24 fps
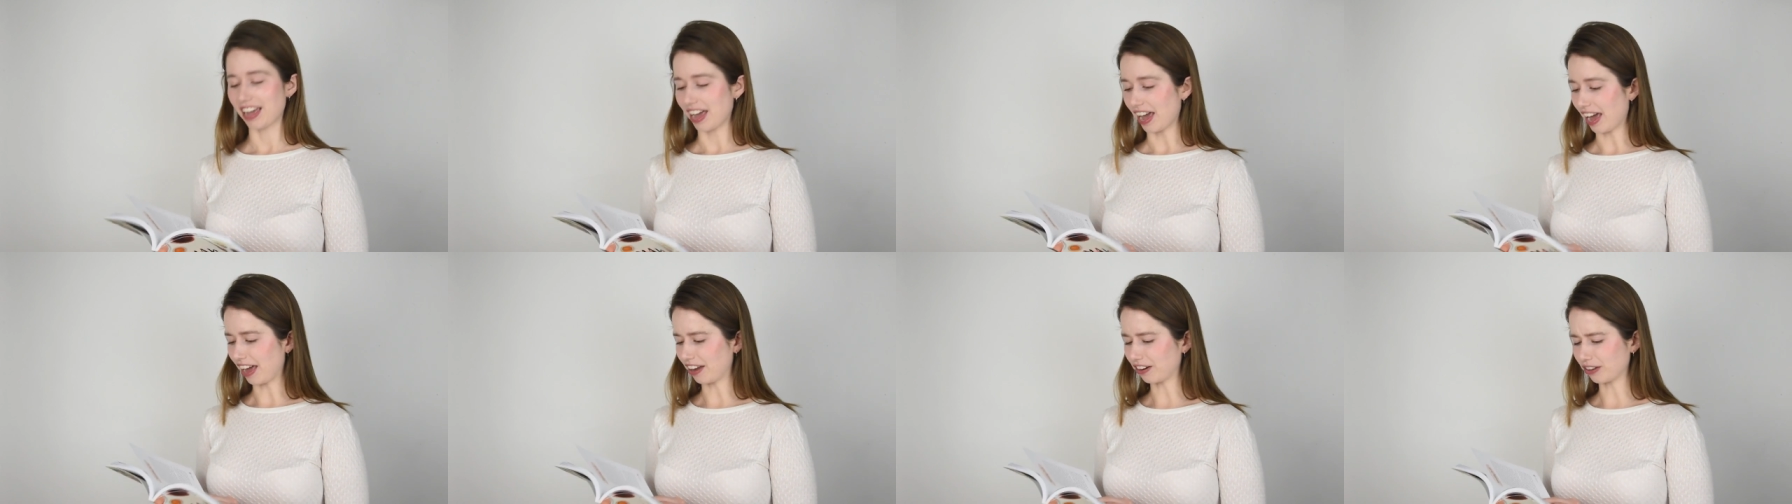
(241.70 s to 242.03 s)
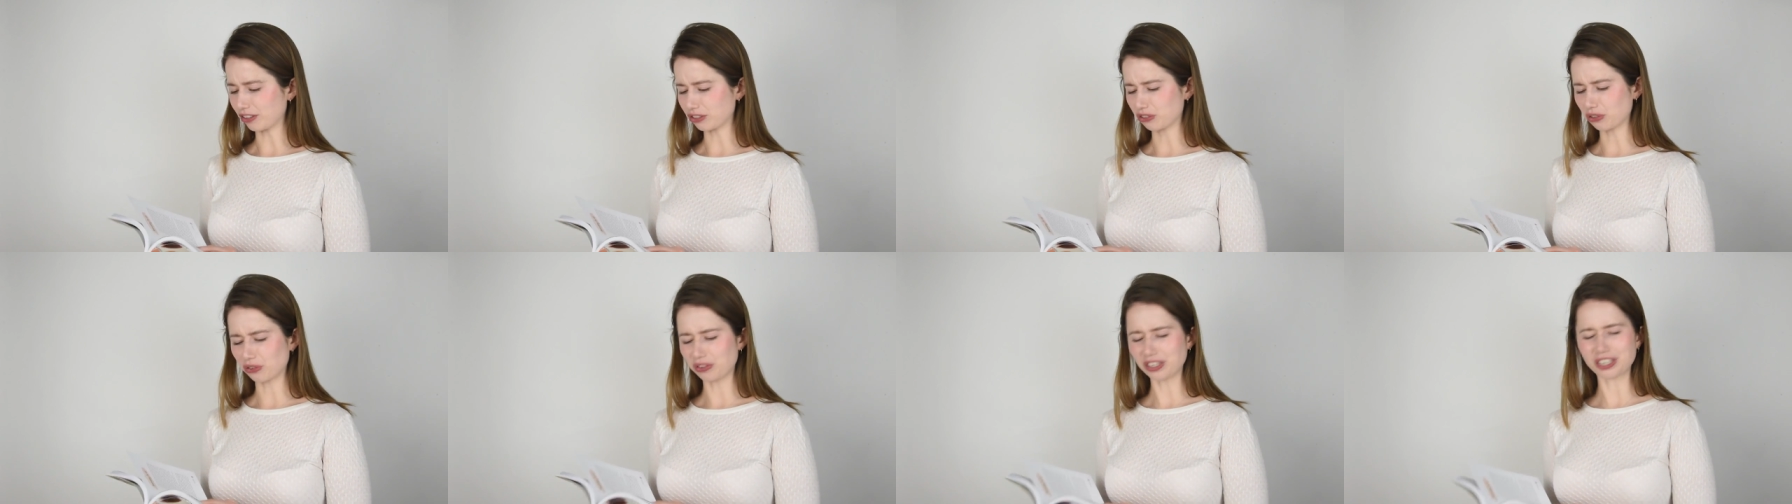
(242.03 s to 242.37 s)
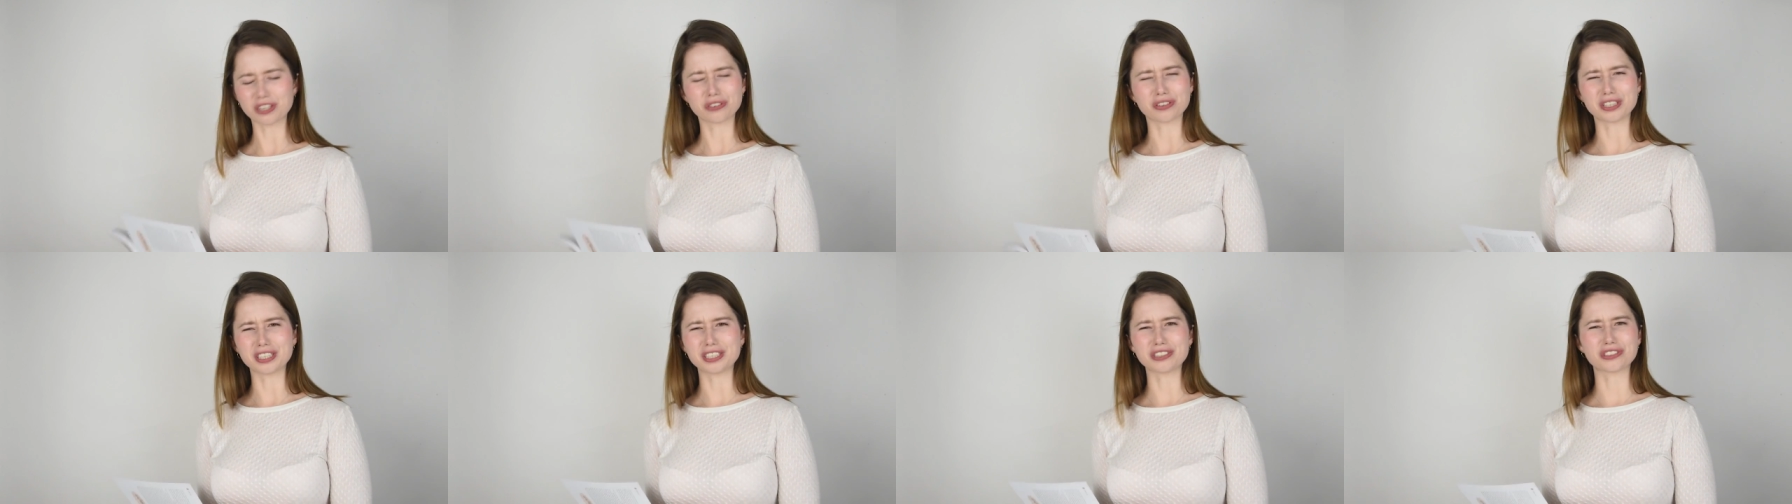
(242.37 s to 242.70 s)
And also the
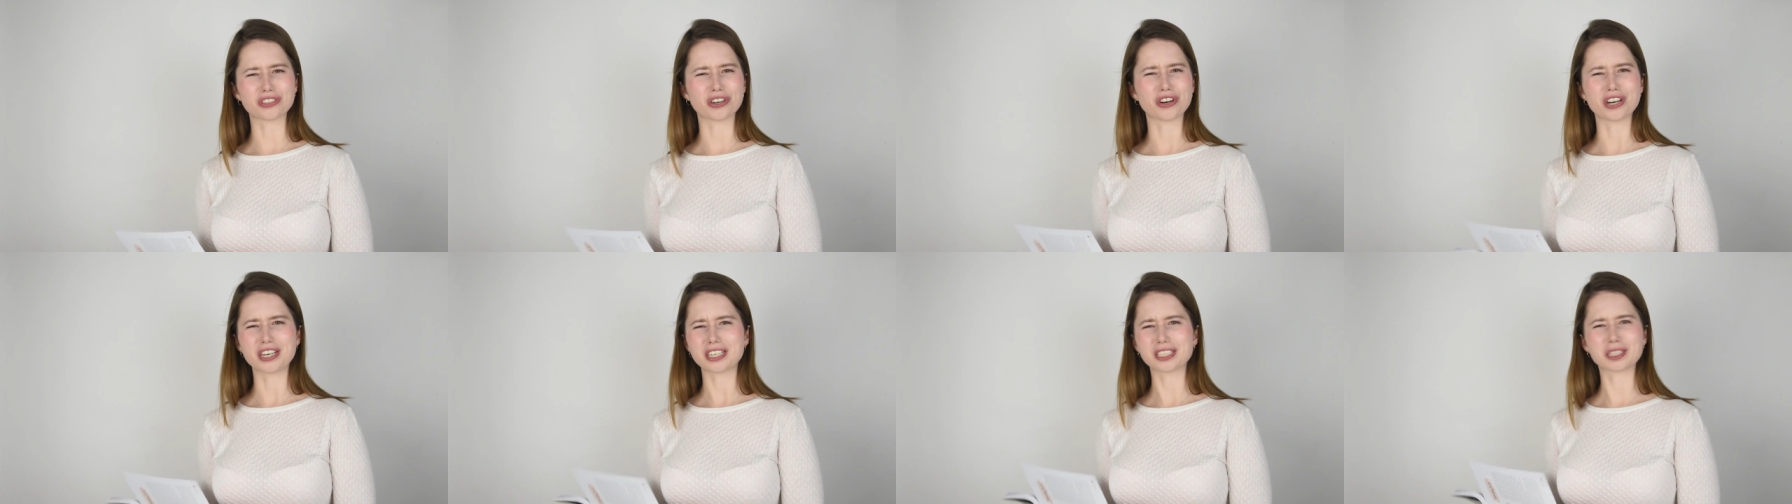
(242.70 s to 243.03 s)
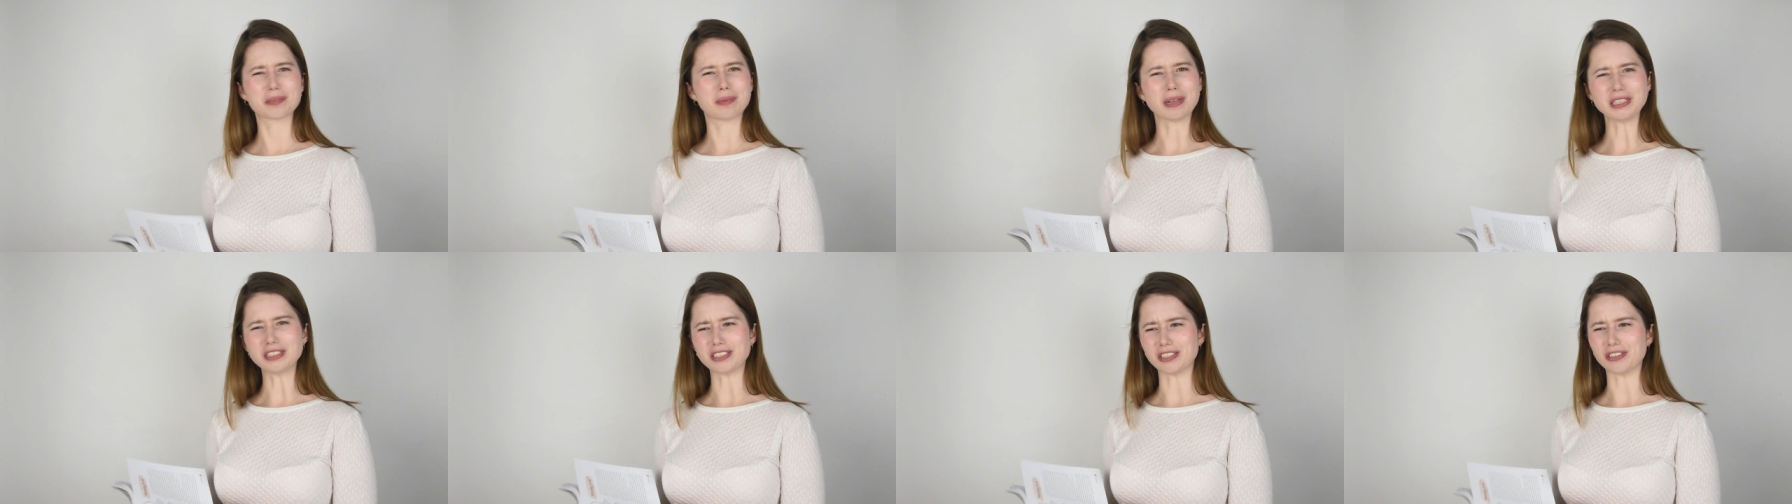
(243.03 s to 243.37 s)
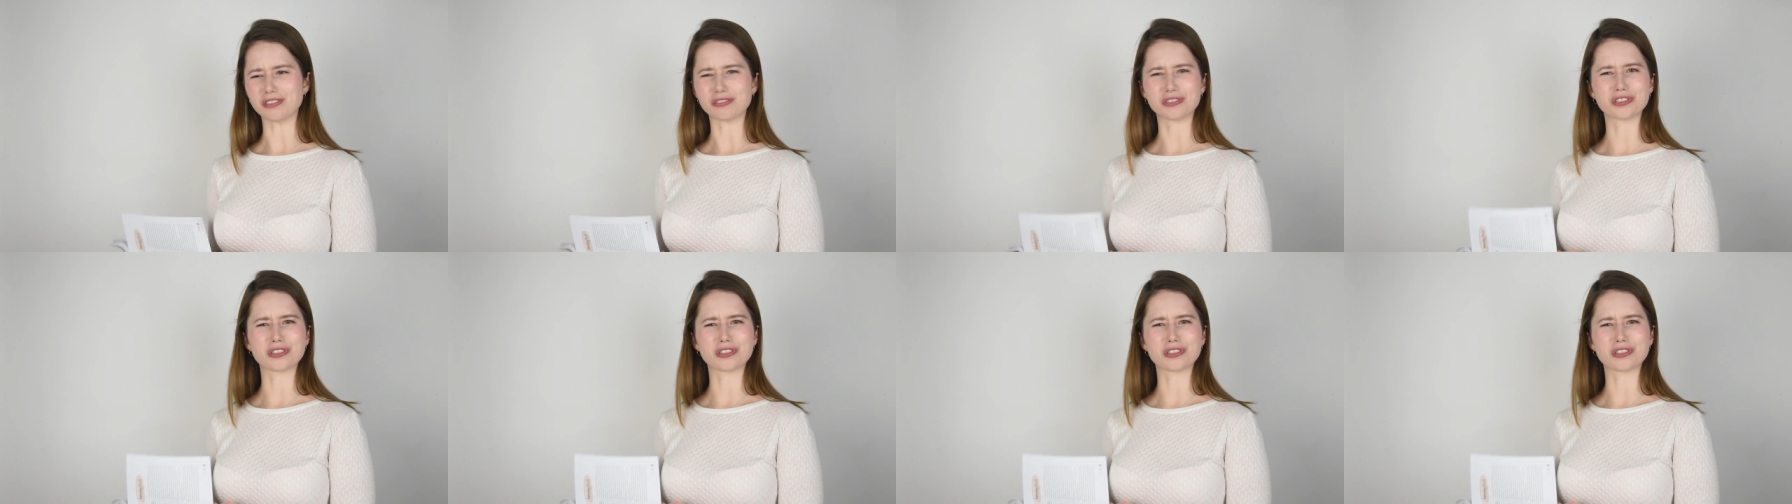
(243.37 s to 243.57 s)
ingredients are inexpensive.